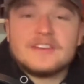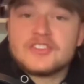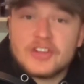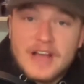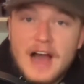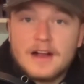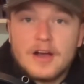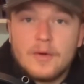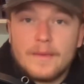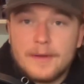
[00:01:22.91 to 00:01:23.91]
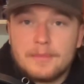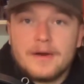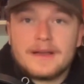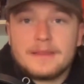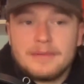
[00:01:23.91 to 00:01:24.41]
Chicago when they were
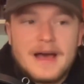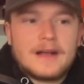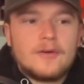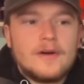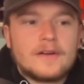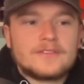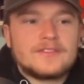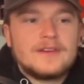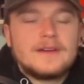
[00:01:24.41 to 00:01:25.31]
playing the Blackhawks,